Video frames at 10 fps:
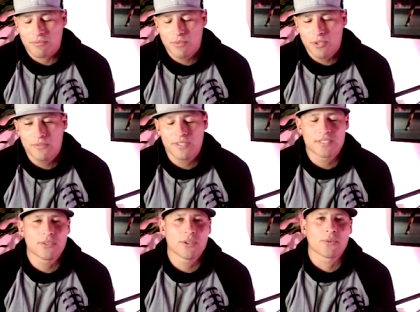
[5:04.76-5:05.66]
moved
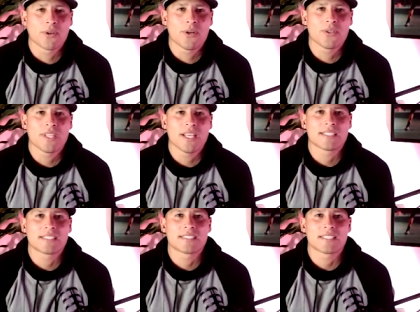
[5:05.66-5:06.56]
into a role
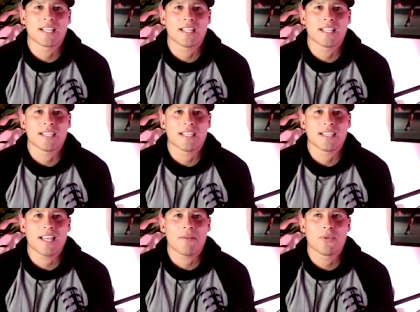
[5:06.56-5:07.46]
that's a, a
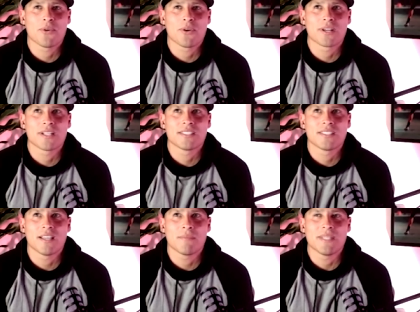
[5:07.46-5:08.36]
lot more.
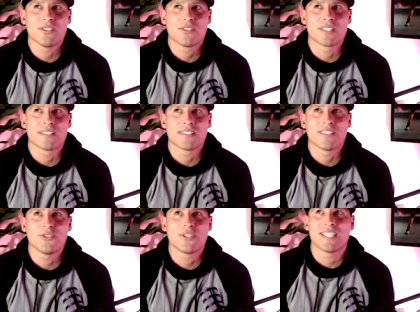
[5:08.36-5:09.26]
I mean, you could
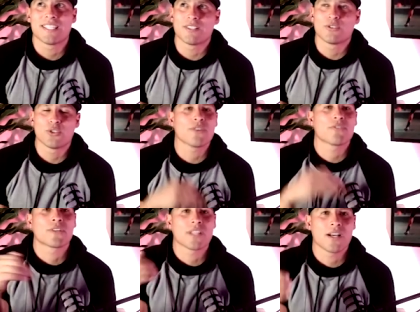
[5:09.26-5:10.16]
you could do it
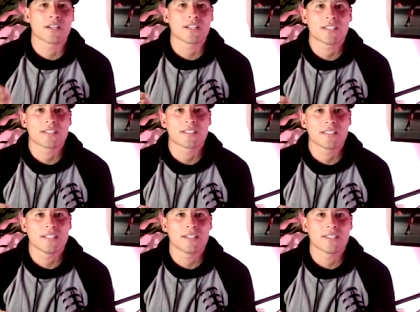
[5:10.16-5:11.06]
for longer.
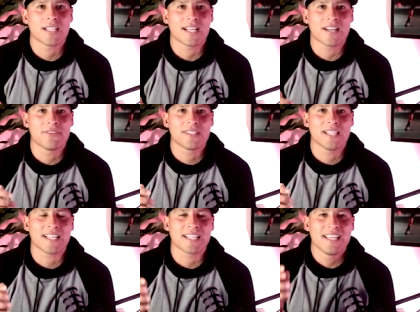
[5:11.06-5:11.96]
You know, like I feel
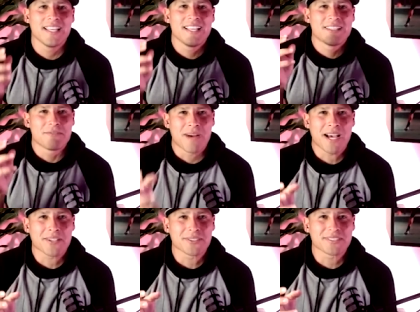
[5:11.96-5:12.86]
like
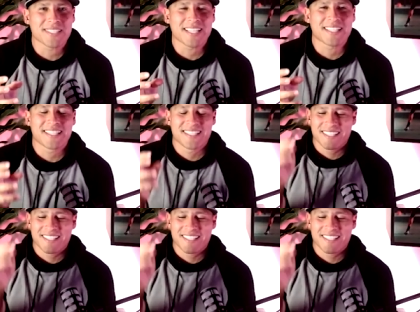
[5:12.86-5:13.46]
models like